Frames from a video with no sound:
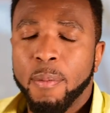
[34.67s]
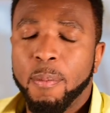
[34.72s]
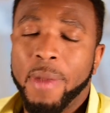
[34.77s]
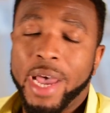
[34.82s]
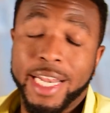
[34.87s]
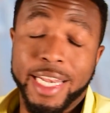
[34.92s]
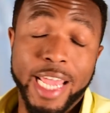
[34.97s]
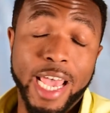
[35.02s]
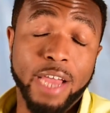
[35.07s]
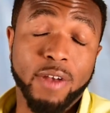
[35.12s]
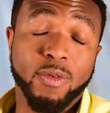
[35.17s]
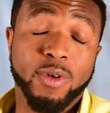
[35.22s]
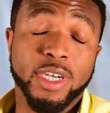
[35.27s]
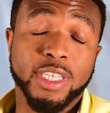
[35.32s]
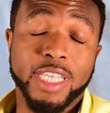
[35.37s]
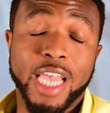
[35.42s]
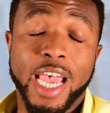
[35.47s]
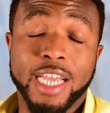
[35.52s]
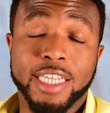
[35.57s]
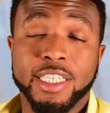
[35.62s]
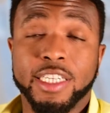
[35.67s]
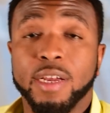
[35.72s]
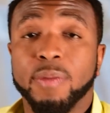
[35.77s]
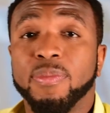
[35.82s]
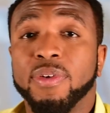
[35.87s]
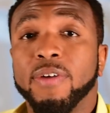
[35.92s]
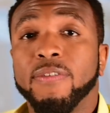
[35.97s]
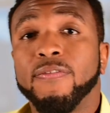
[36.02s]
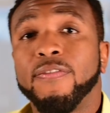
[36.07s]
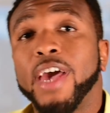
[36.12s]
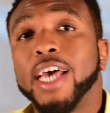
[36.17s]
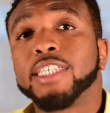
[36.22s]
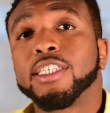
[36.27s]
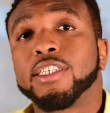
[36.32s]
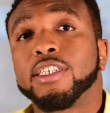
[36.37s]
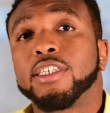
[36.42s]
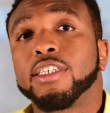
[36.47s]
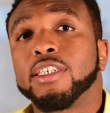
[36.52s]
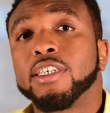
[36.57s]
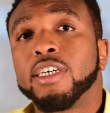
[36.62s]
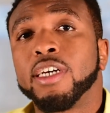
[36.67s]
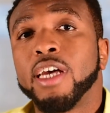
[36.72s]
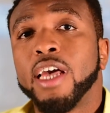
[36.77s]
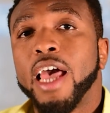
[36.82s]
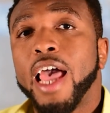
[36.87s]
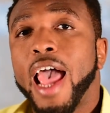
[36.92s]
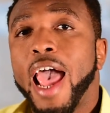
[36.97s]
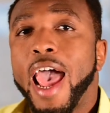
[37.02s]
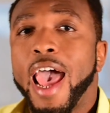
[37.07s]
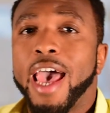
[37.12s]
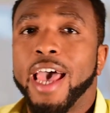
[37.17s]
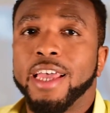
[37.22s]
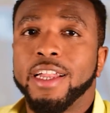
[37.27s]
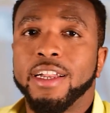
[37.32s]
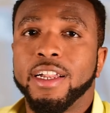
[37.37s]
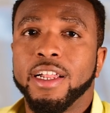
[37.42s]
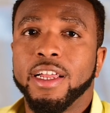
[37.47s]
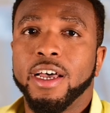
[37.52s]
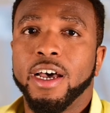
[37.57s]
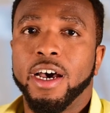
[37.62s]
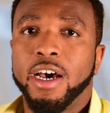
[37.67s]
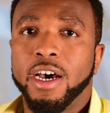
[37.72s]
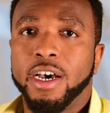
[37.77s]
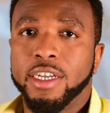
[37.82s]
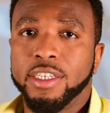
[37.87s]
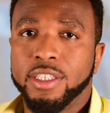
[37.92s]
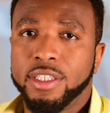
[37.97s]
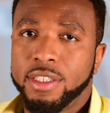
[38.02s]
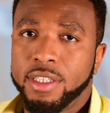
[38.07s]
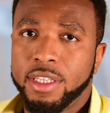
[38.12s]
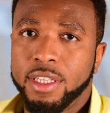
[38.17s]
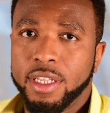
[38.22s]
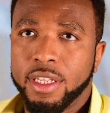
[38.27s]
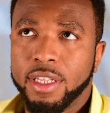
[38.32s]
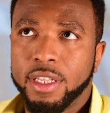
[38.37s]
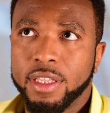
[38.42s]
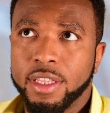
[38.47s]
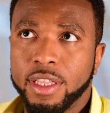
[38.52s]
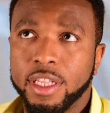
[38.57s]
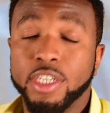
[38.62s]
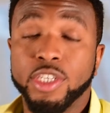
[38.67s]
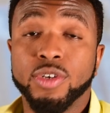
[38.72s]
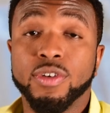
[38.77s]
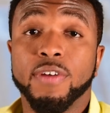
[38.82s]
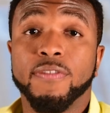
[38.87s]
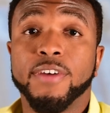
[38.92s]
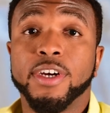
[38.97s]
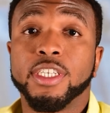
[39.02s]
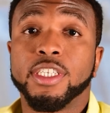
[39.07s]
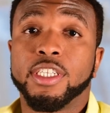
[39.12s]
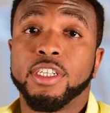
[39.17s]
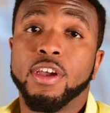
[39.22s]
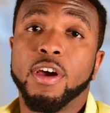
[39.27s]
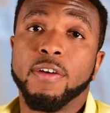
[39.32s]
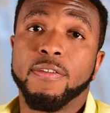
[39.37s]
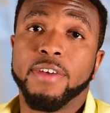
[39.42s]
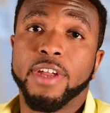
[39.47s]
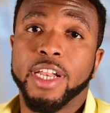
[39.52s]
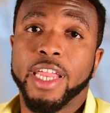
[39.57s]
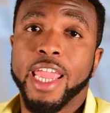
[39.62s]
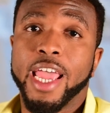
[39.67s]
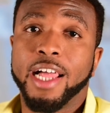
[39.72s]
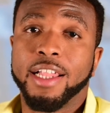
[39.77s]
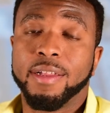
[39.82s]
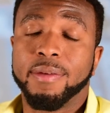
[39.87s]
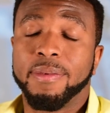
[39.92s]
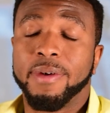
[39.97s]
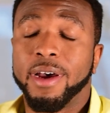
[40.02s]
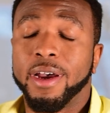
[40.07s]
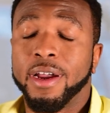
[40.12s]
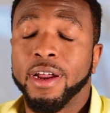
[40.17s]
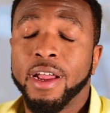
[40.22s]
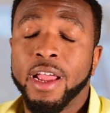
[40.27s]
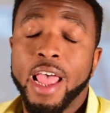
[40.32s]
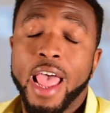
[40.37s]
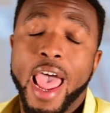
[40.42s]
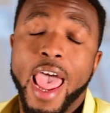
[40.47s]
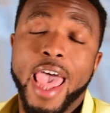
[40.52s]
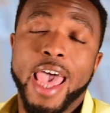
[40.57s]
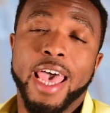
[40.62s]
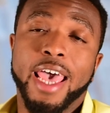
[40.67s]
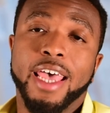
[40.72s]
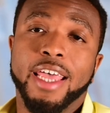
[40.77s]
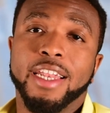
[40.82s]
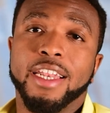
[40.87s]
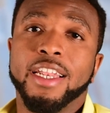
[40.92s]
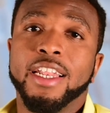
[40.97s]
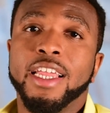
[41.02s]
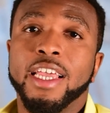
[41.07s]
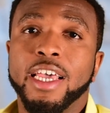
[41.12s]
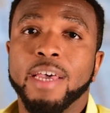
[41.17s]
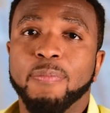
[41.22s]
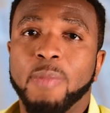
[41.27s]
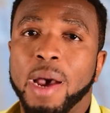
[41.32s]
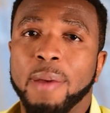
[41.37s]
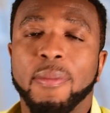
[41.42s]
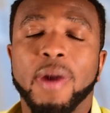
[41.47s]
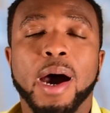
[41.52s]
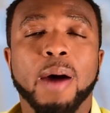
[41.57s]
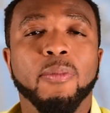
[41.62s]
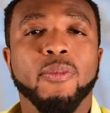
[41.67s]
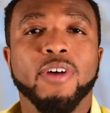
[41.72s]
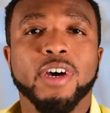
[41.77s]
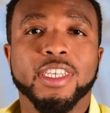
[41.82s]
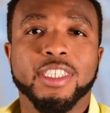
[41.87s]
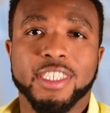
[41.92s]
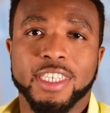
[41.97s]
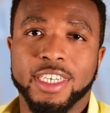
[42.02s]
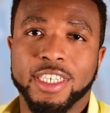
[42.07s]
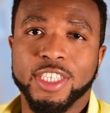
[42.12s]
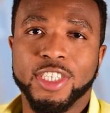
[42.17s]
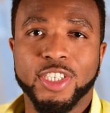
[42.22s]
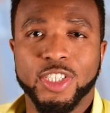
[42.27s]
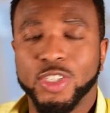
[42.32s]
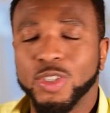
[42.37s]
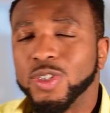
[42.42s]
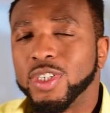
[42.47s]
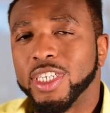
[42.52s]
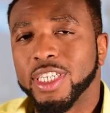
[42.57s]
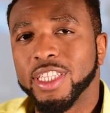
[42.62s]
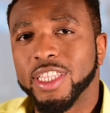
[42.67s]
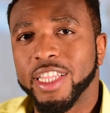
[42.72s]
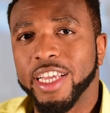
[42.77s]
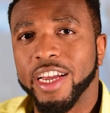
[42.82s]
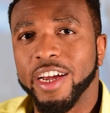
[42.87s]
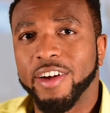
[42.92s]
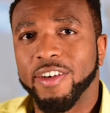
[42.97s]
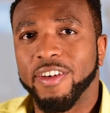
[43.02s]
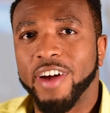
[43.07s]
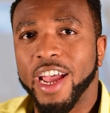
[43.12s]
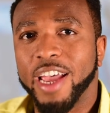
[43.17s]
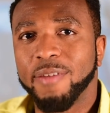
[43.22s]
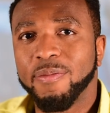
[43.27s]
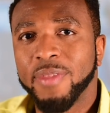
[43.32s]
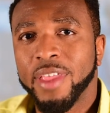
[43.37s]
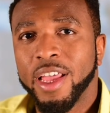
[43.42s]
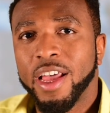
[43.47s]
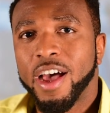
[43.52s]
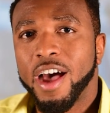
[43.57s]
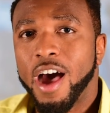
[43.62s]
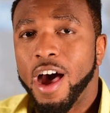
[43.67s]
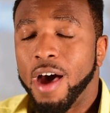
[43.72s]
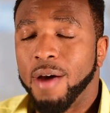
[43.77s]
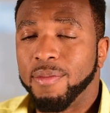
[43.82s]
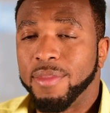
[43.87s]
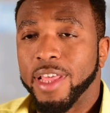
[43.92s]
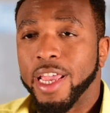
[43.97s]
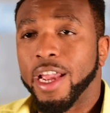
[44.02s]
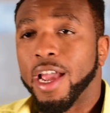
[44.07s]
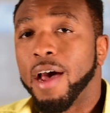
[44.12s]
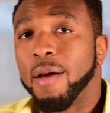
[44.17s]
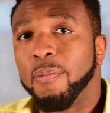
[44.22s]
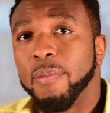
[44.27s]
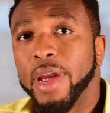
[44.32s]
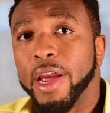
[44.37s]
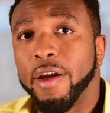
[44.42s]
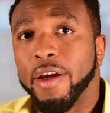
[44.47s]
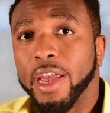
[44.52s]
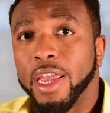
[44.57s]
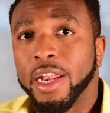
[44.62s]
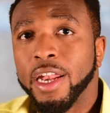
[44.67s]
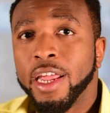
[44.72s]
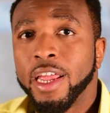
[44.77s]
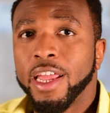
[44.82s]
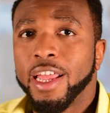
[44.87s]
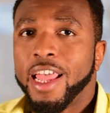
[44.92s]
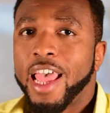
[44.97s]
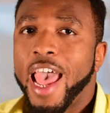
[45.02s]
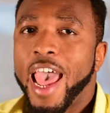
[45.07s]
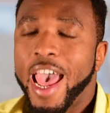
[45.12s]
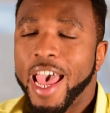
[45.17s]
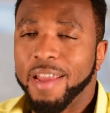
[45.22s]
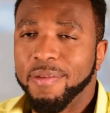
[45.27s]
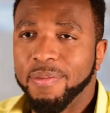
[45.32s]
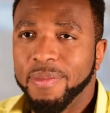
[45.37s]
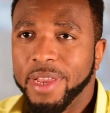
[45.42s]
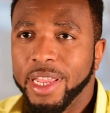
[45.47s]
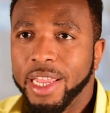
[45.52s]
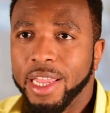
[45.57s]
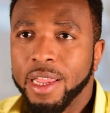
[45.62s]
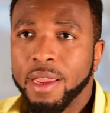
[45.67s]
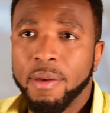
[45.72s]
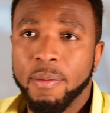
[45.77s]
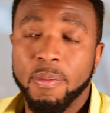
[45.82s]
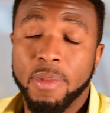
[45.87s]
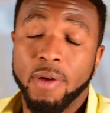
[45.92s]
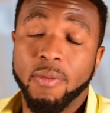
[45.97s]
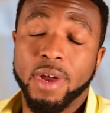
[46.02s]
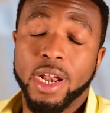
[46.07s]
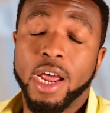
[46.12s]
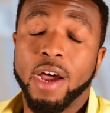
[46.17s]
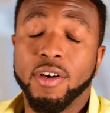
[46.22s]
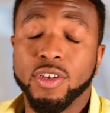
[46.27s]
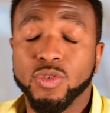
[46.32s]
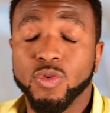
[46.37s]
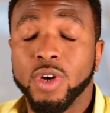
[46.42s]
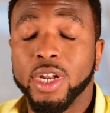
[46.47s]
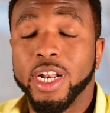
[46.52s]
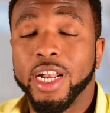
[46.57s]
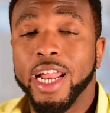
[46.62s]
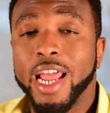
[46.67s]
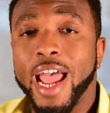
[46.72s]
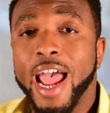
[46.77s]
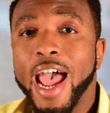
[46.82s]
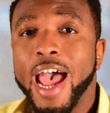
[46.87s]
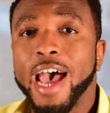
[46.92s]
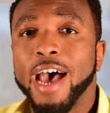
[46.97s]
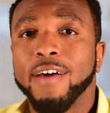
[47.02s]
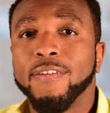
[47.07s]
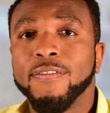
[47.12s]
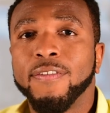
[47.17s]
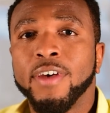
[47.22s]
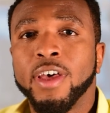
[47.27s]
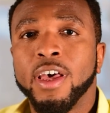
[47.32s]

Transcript: my dad was actually a professor at the university over in Calabar, and my mom was a student there, right? They got married, had me, but when I was 1.5,